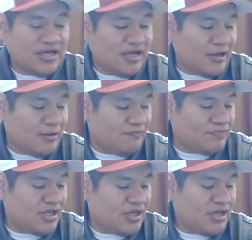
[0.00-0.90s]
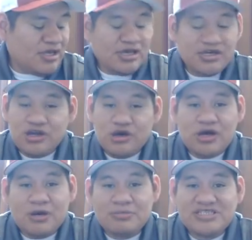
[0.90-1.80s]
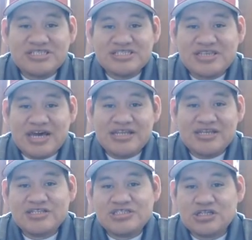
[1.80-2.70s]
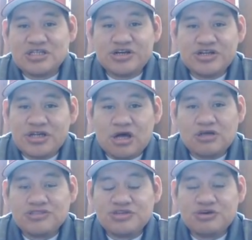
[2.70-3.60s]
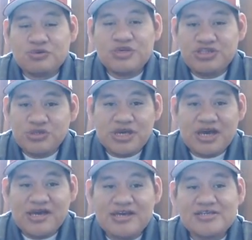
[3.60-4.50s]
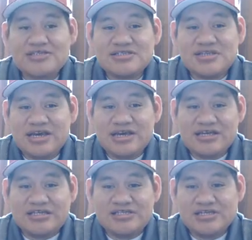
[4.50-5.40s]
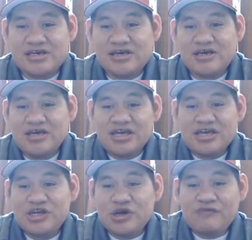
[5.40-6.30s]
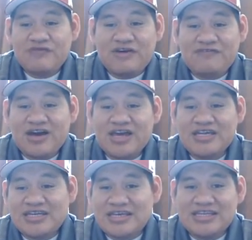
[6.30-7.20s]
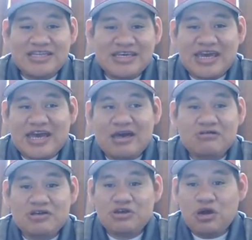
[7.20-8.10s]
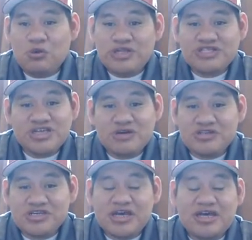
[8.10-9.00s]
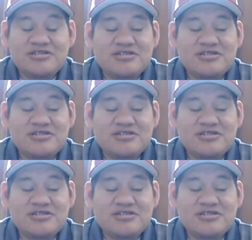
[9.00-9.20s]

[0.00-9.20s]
I'm just excited to learn it also with you guys. And to, if I find anything out, I want to share with you guys.